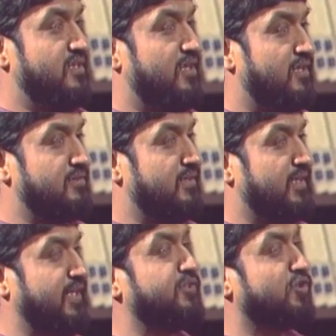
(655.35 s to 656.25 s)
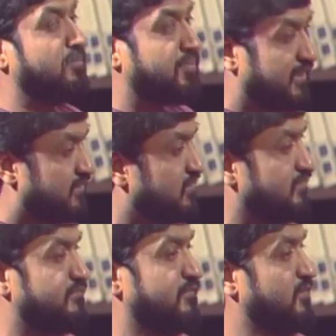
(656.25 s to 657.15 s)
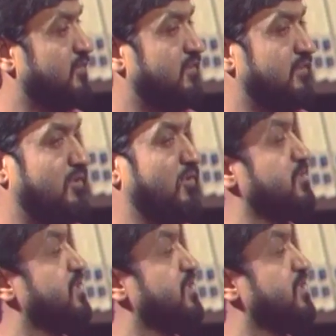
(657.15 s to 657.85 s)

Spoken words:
are either oppressive or